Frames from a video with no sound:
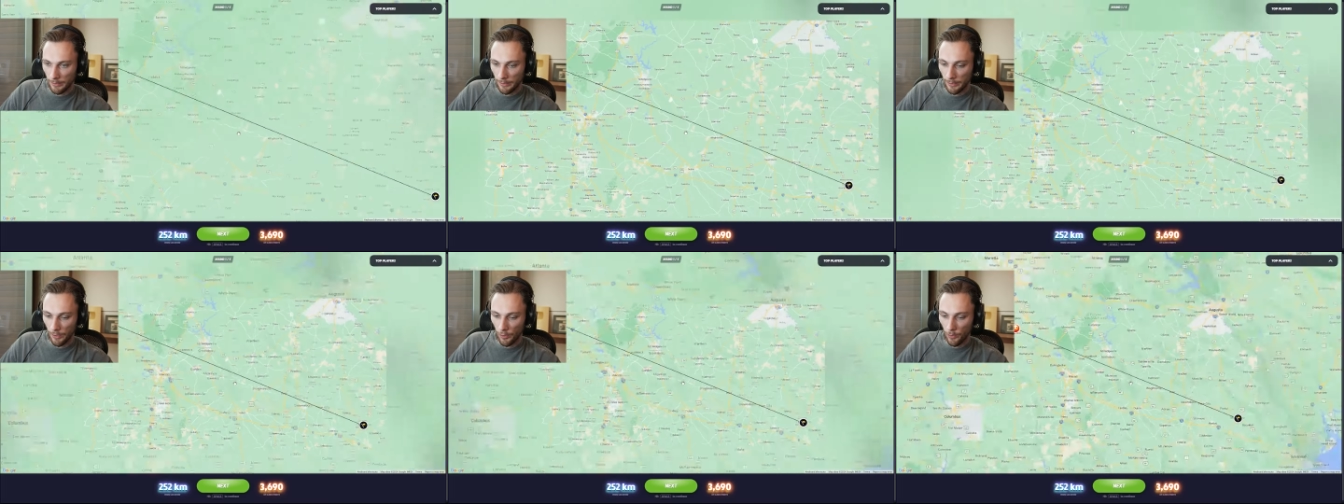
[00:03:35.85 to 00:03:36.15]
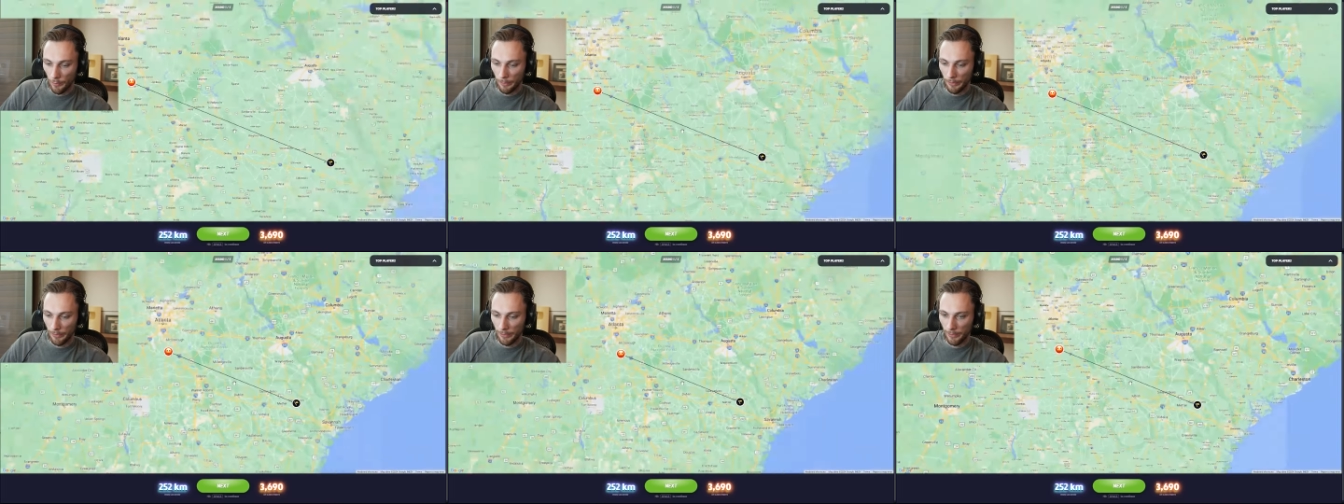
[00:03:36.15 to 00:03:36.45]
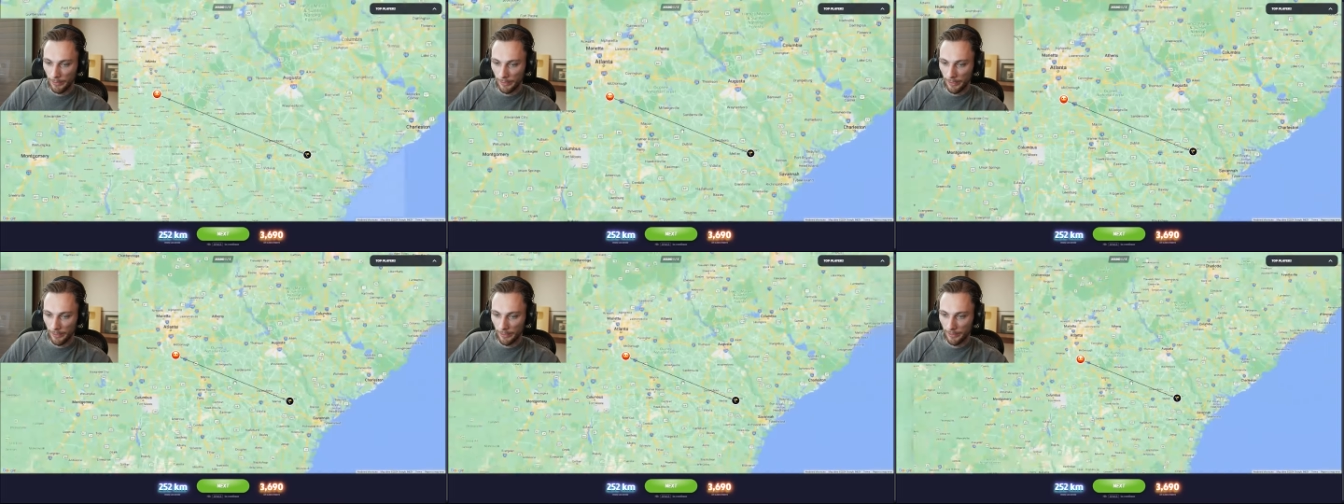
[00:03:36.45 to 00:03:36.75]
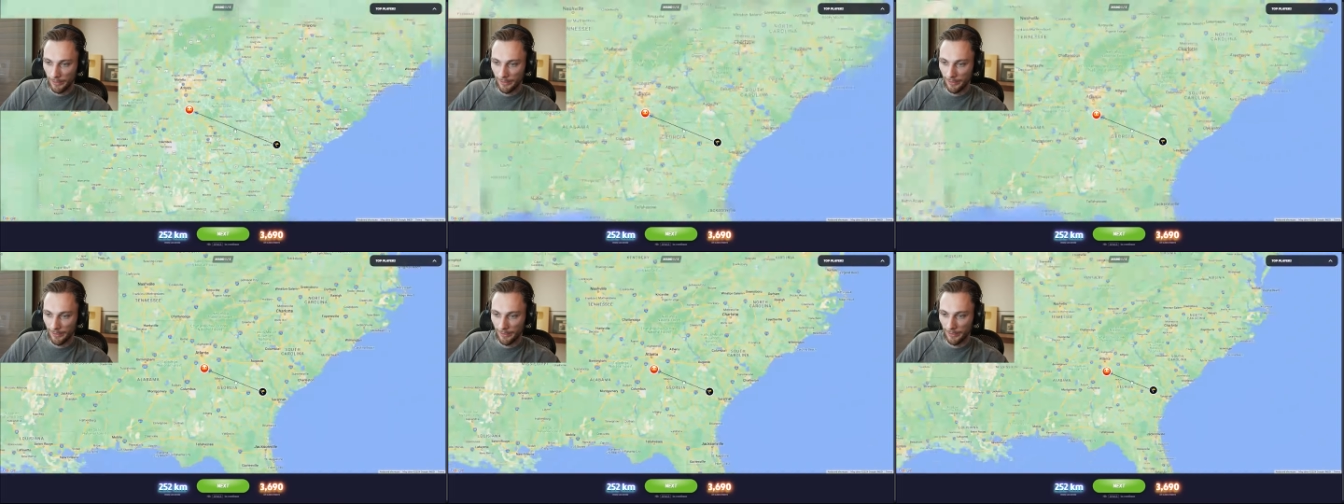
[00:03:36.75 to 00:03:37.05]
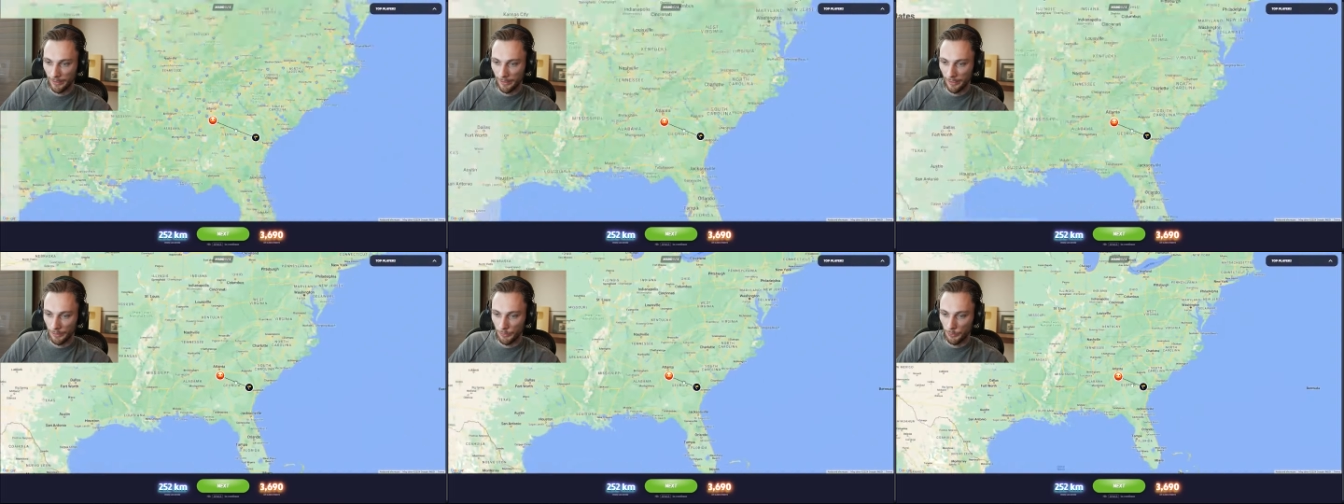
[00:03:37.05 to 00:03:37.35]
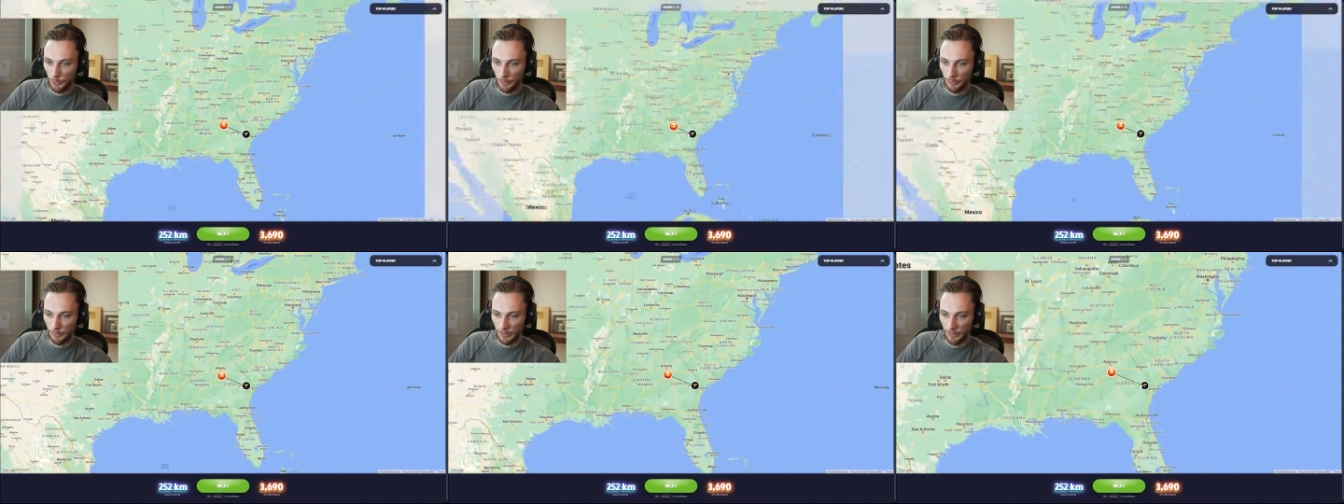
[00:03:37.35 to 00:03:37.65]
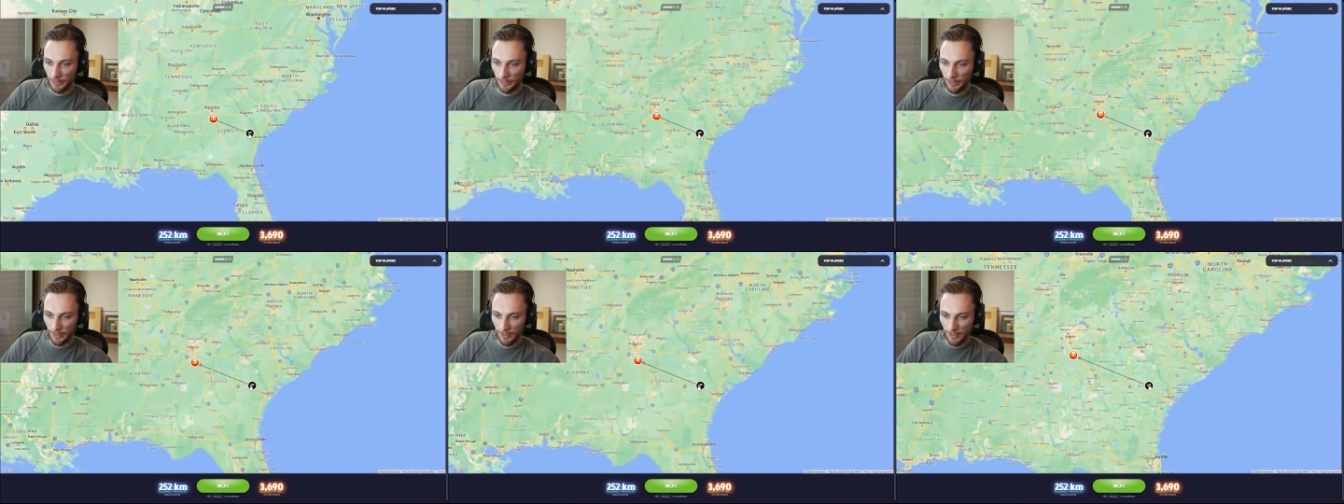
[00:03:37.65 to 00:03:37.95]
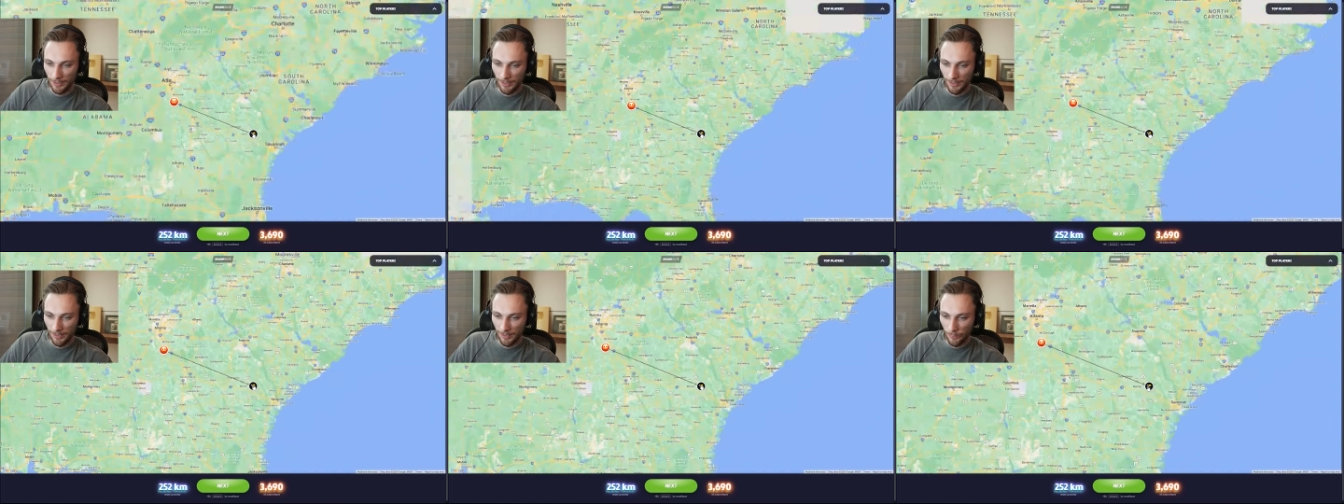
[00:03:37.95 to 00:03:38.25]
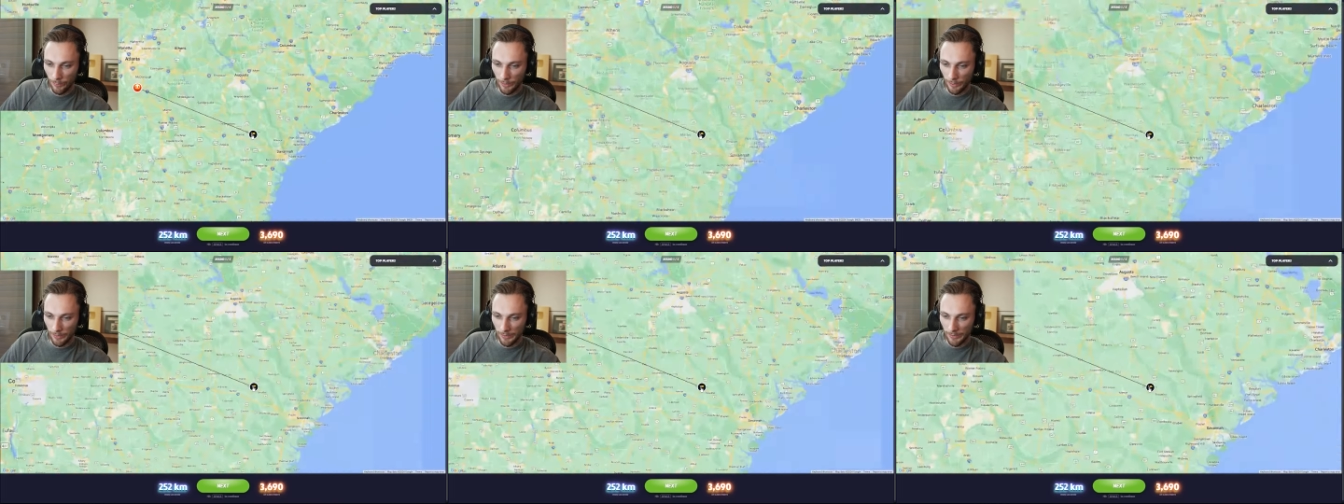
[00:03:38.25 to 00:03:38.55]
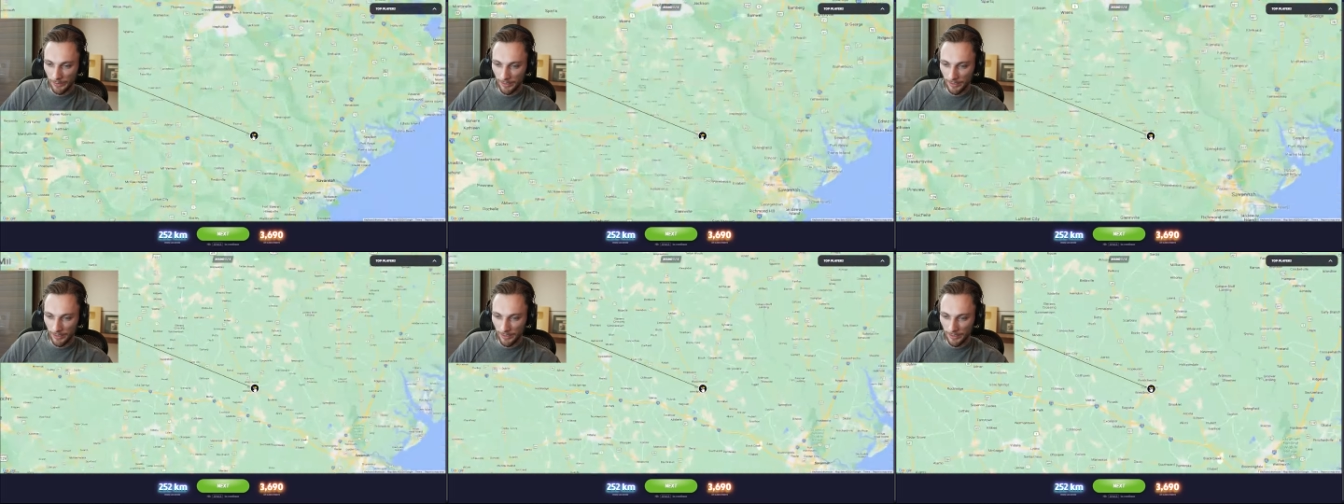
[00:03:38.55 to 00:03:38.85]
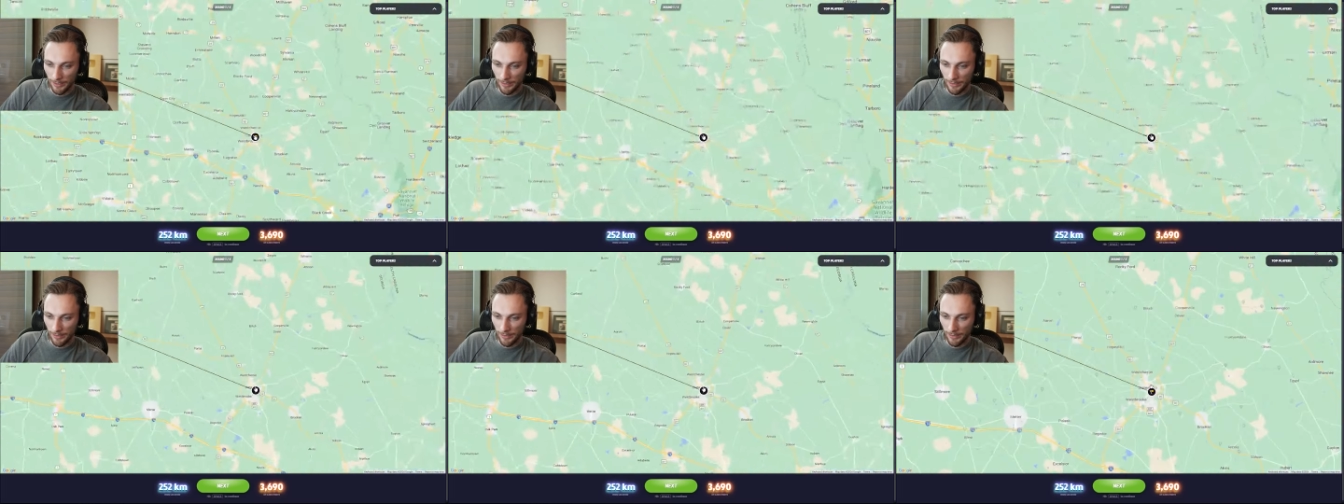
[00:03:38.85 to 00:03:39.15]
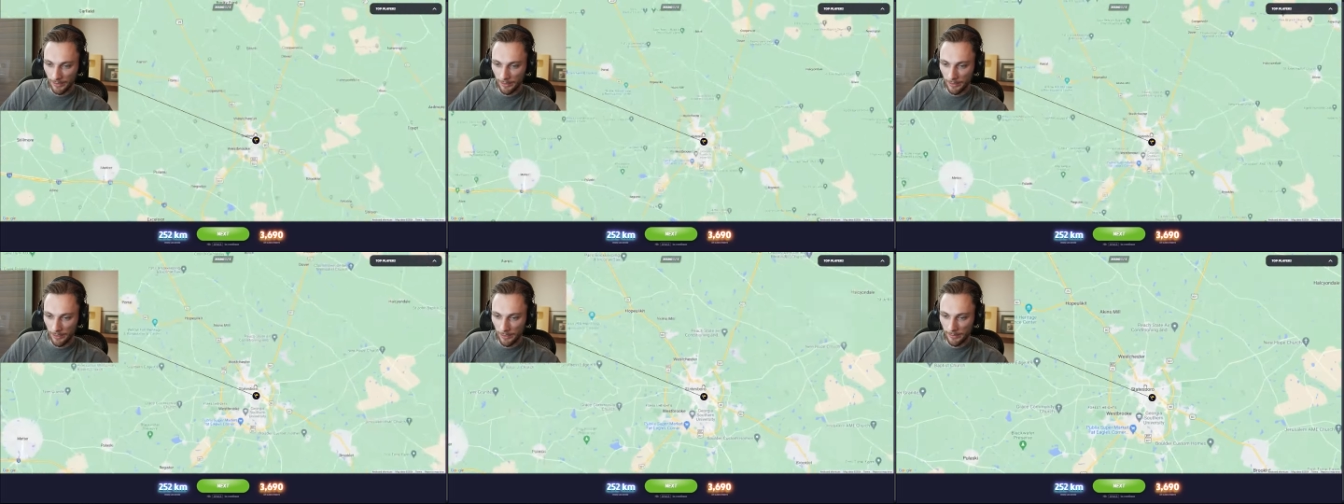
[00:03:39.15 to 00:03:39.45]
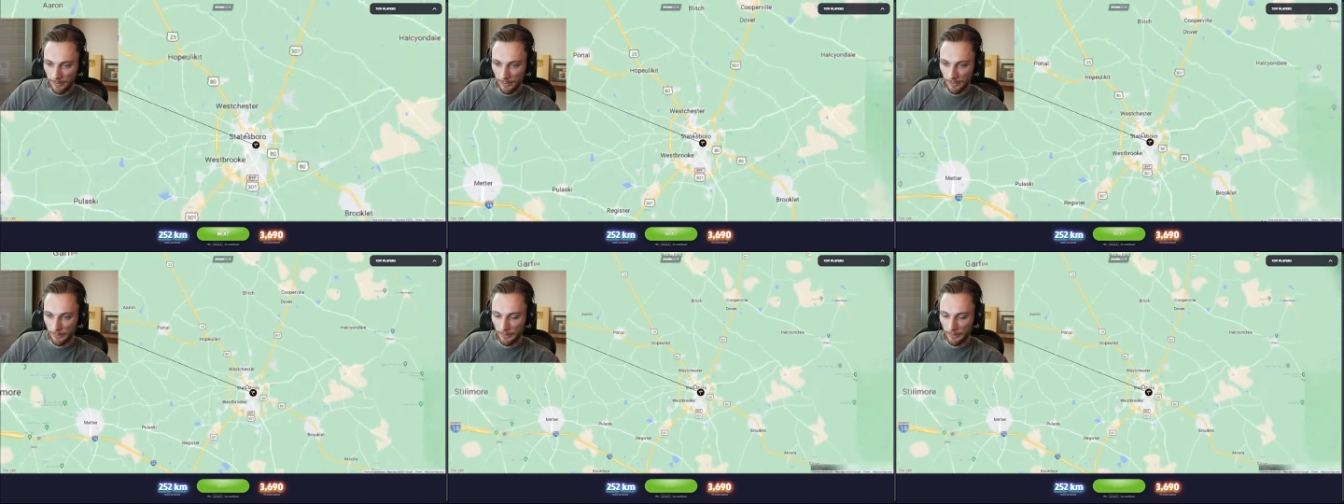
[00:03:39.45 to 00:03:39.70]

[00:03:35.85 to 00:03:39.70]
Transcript: cope. Okay, got Georgia. Where was that? Ah, where